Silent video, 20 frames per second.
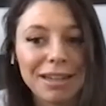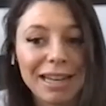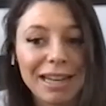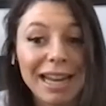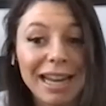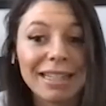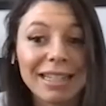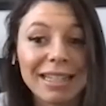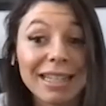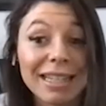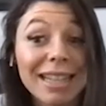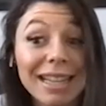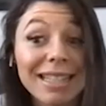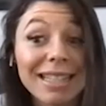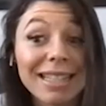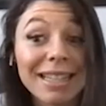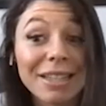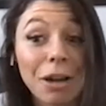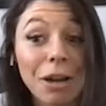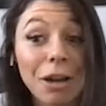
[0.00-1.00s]
here today to
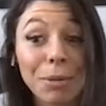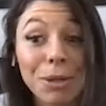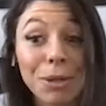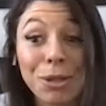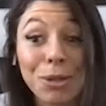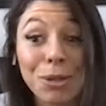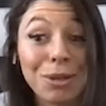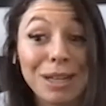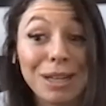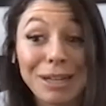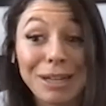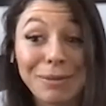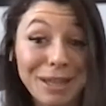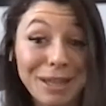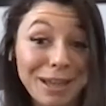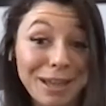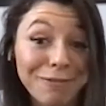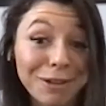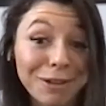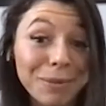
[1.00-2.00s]
discuss this
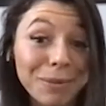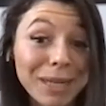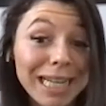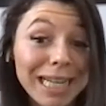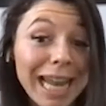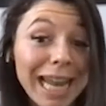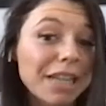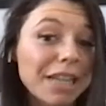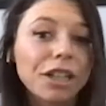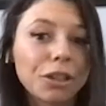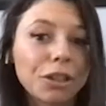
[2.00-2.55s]
opportunity with everyone